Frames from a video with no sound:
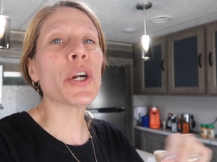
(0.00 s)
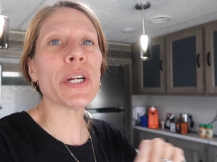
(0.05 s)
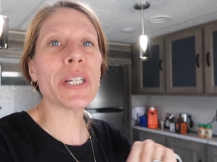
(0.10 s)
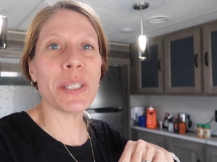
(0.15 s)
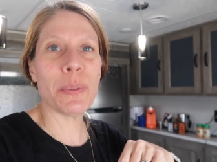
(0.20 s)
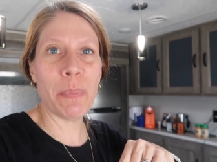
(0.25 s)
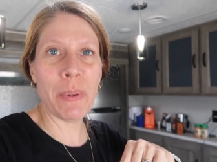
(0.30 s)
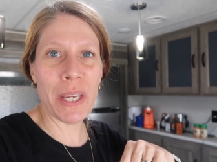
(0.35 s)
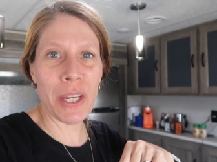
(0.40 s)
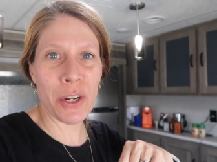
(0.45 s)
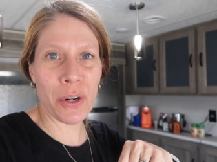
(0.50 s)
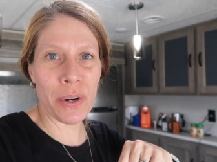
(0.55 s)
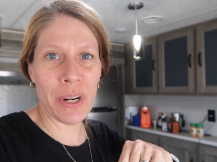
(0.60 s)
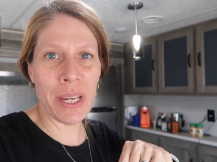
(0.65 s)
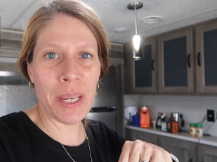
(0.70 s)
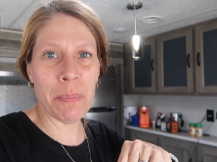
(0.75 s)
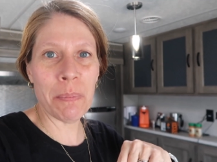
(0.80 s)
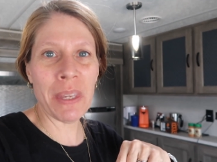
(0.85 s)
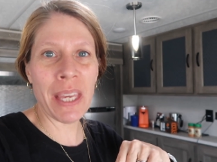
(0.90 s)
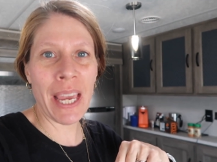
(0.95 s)
Krispy
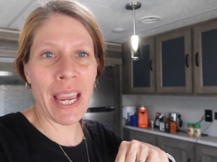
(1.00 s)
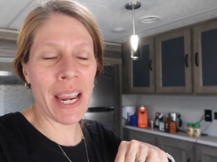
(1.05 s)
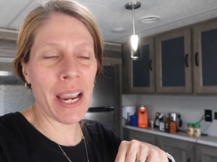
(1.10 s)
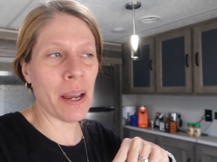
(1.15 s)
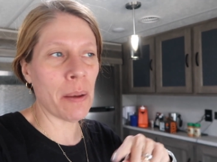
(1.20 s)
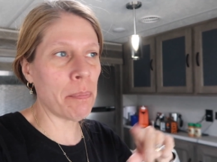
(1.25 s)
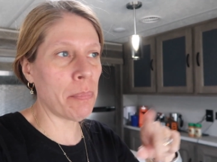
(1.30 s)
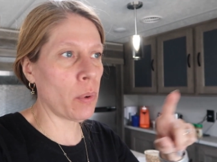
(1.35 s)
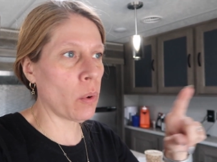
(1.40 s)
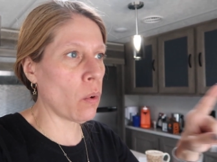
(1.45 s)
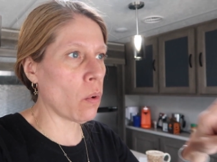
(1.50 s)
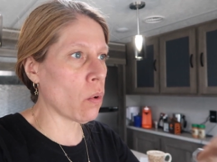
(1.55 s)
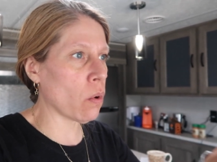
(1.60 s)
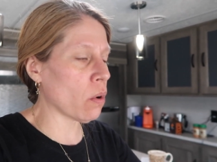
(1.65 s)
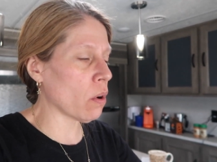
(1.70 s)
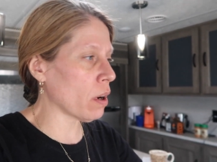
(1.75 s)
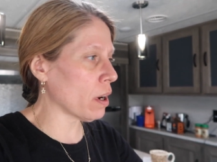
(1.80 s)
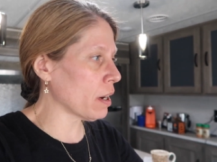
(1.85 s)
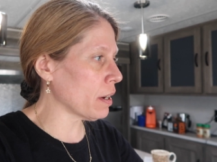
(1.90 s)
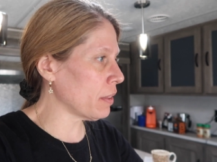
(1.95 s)
Kreme camp,
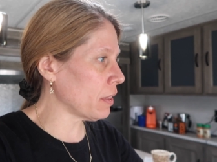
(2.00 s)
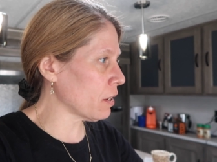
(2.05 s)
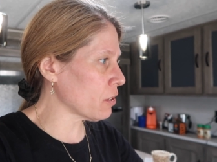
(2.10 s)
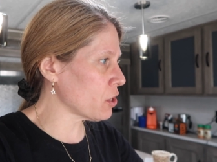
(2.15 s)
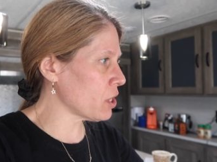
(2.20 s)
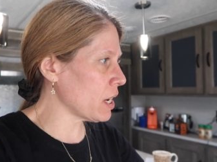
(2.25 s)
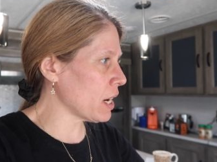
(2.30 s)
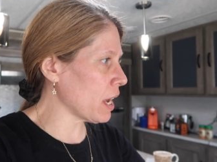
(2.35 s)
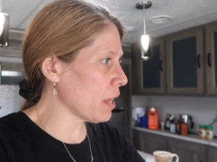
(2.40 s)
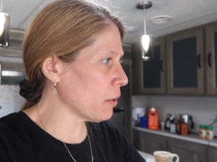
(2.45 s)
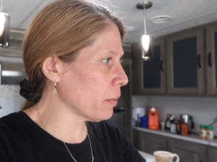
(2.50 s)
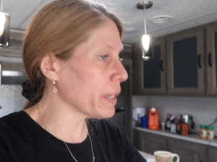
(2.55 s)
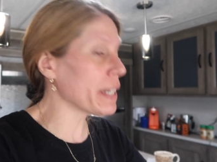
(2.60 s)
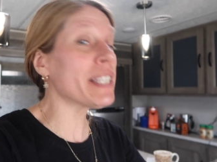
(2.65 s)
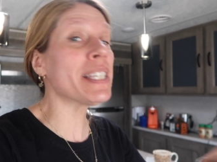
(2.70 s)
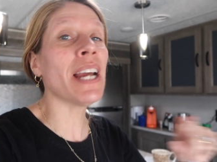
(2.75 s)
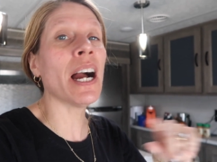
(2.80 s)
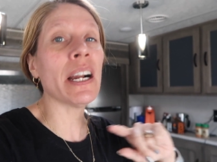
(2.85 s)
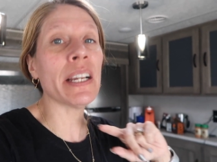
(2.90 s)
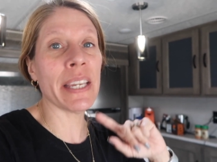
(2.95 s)
or there's another one,
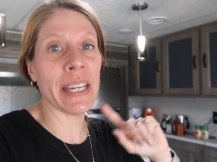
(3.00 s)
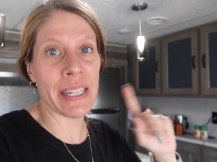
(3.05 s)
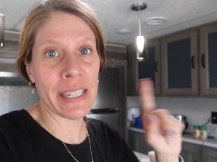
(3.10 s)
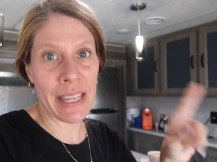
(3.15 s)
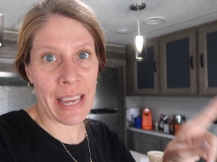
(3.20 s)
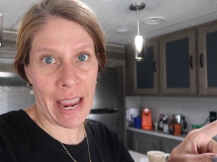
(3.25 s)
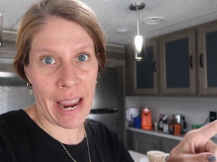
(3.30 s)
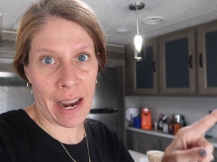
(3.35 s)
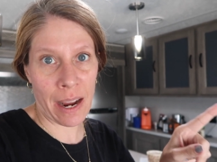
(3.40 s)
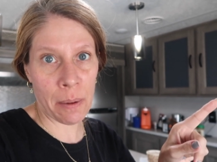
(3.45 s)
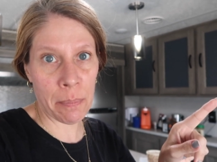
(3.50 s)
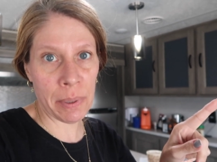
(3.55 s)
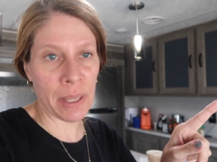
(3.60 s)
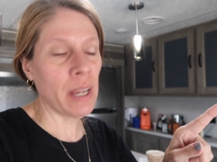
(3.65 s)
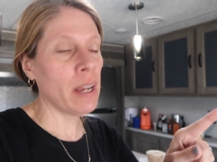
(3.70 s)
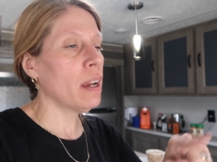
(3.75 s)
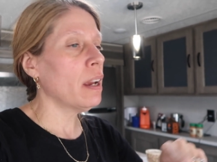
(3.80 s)
Dunkin' camp.